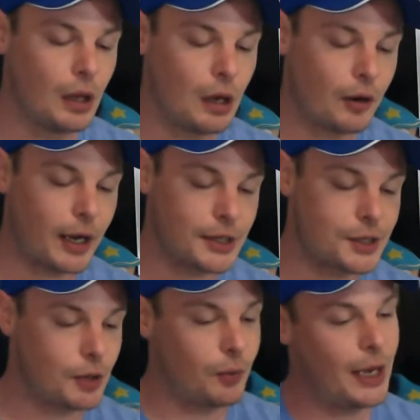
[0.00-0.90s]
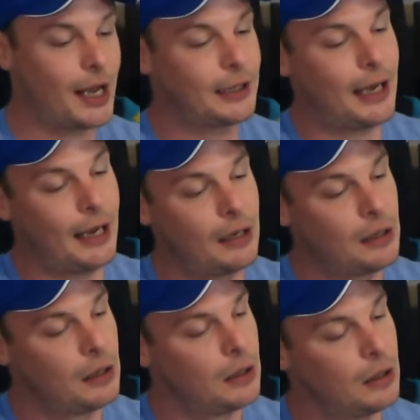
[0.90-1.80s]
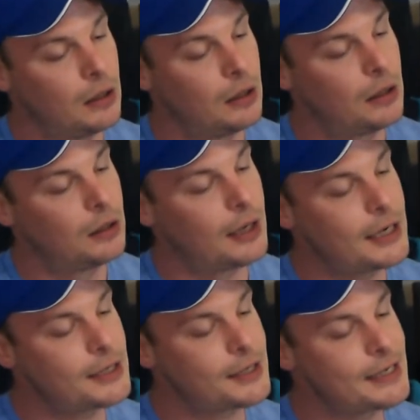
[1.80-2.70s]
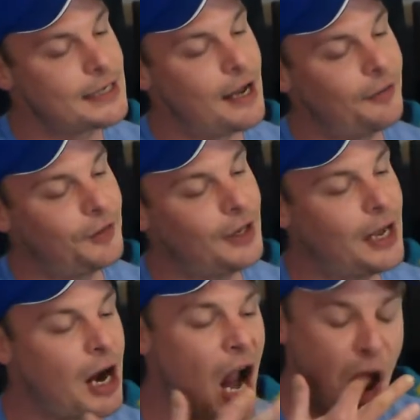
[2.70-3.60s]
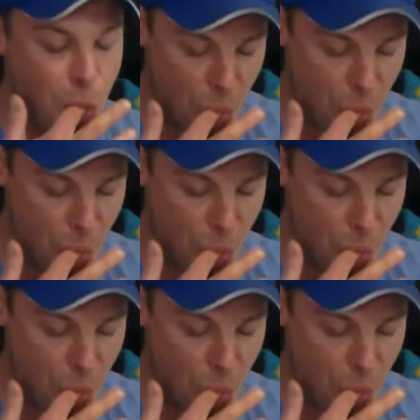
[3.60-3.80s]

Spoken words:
Okay, so we got that nice and stuffed in there.